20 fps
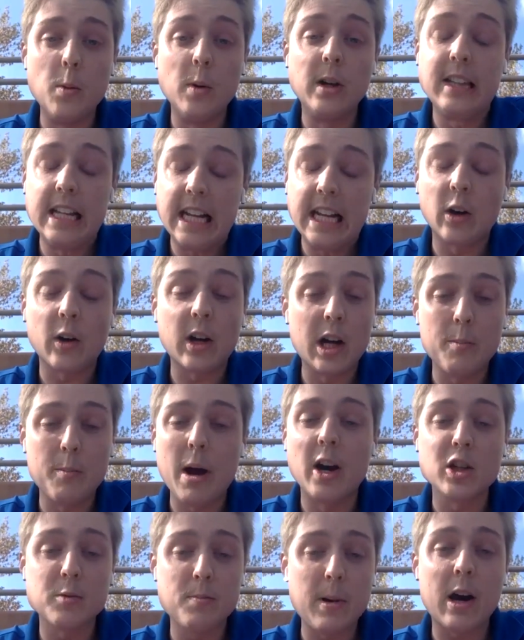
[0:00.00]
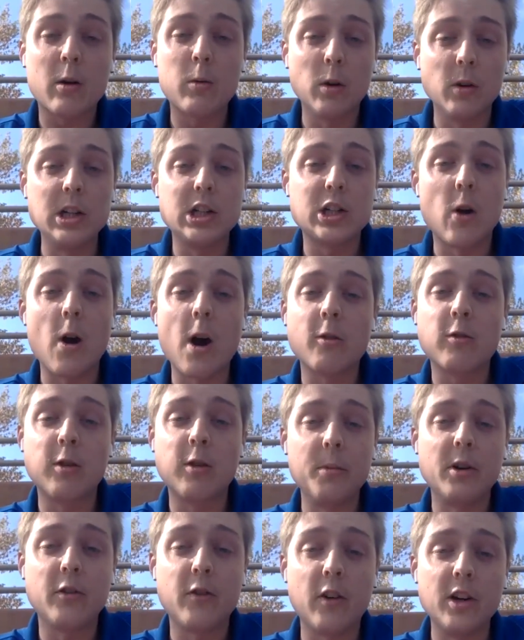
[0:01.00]
You would think they're going to bounce back really strong
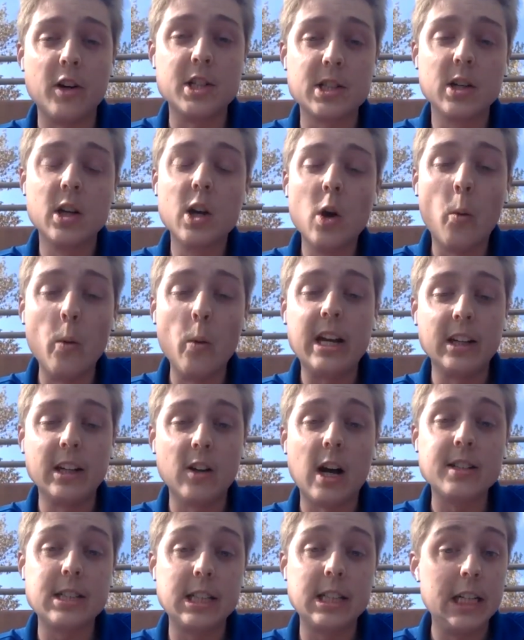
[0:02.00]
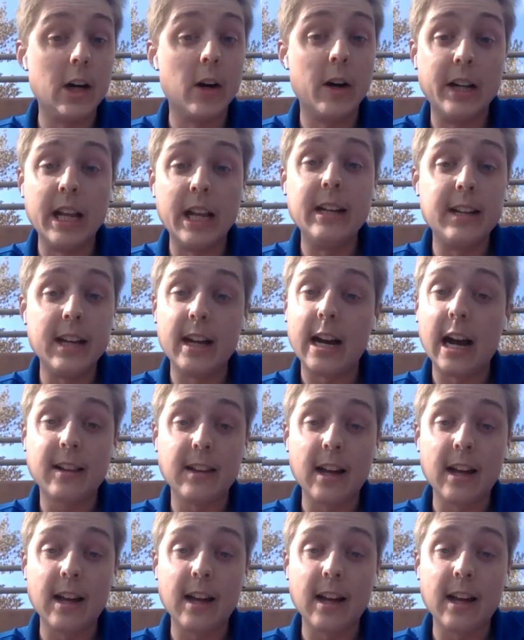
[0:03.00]
from their first weekend loss of the year, and they did.